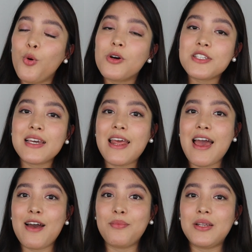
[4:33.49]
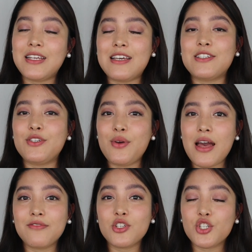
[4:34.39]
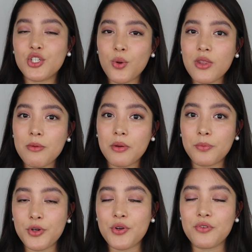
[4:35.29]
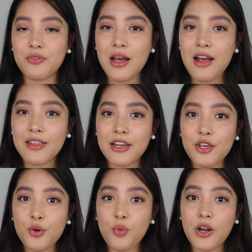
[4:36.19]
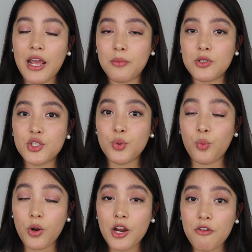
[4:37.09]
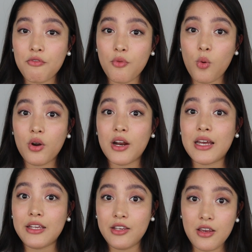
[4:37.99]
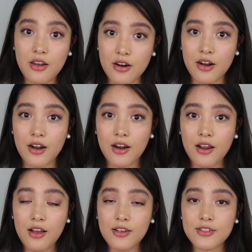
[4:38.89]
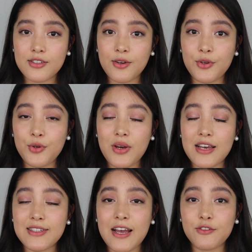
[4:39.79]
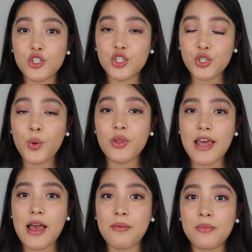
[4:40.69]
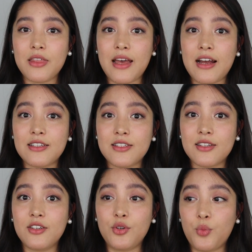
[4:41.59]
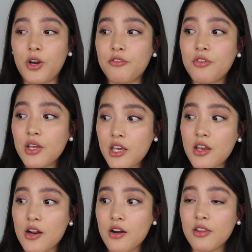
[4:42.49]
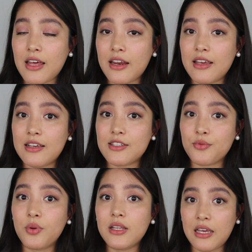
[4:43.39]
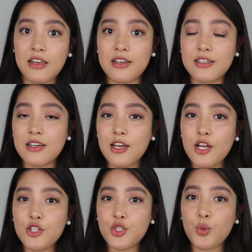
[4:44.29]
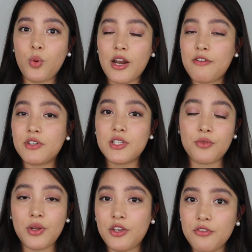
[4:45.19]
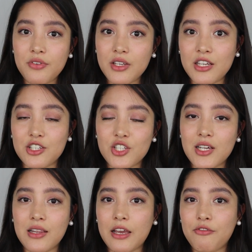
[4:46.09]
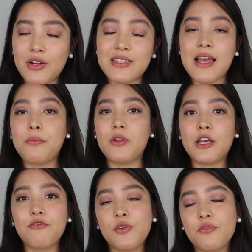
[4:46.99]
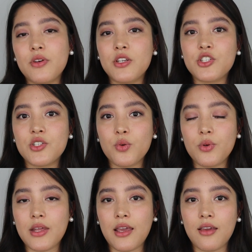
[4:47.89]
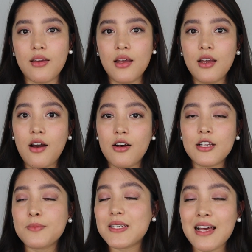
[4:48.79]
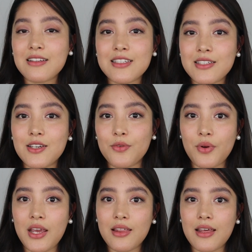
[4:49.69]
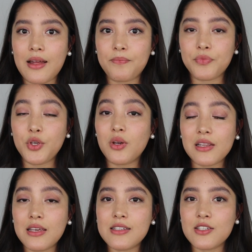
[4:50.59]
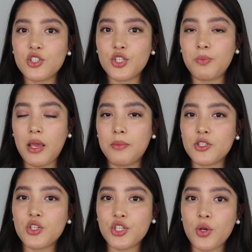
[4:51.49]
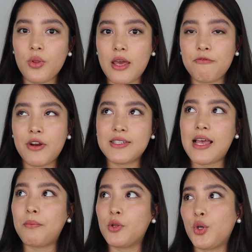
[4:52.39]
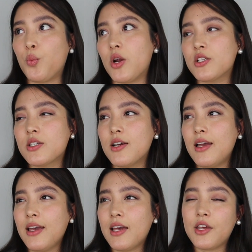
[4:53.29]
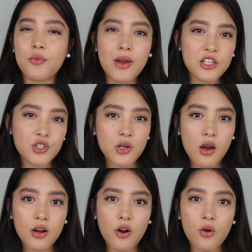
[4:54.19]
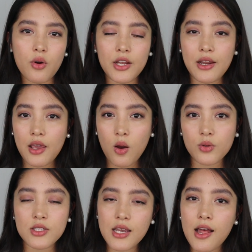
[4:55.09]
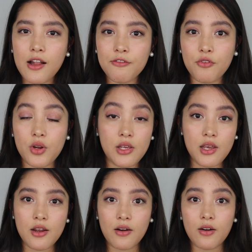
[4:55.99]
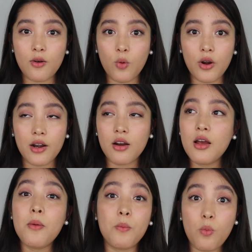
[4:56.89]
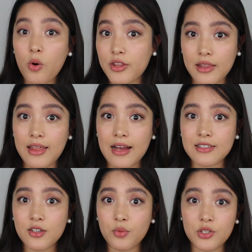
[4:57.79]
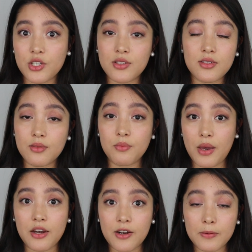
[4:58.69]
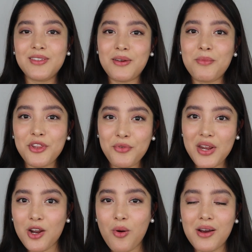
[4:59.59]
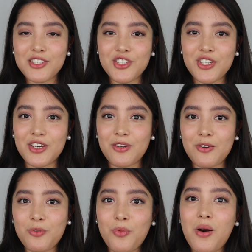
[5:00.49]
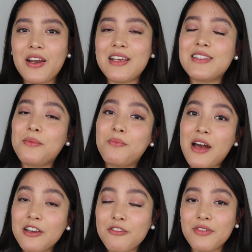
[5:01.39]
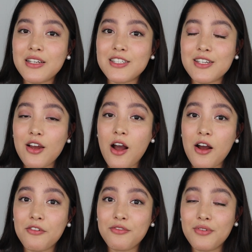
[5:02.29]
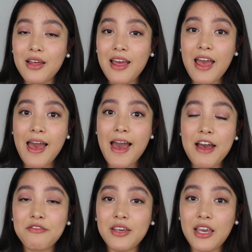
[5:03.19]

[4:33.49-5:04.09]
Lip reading: What's gonna happen is you have to show them a proof that you were able to work for a year. So you guys have to show them that you work for a year that is related to whatever degree you finished. Like for example, if you finished with a hospitality degree, then you at least should be able to show them, for example, you worked in a restaurant or in a hotel for a year or more than that, which is better. Number 3 question, what is the benefit of having